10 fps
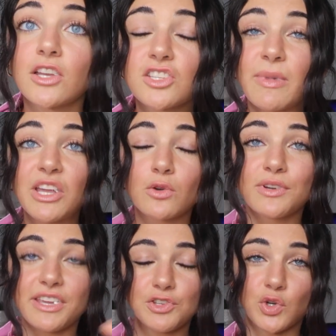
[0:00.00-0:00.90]
Also, my code
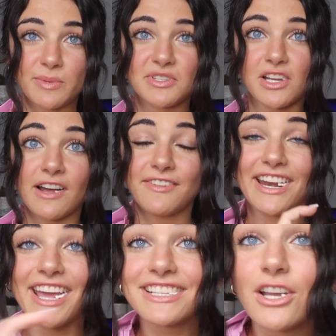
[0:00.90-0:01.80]
will get you 20% off.
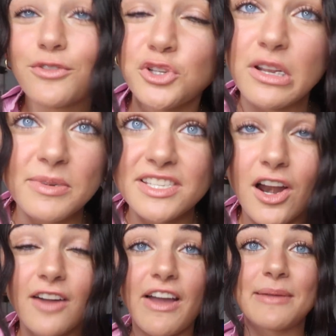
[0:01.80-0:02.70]
AnnaXO for 20%
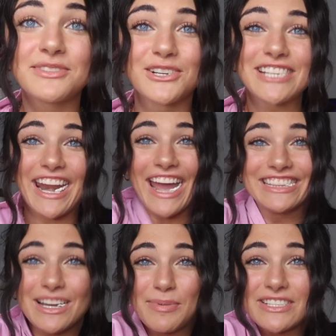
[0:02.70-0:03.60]
off. I'm so excited. I
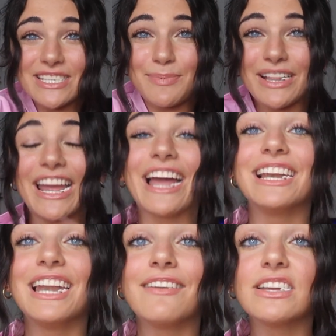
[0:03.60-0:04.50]
love Princess Polly. I
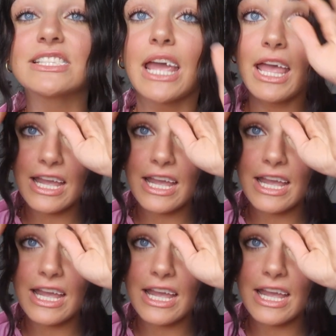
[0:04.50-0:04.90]
love it.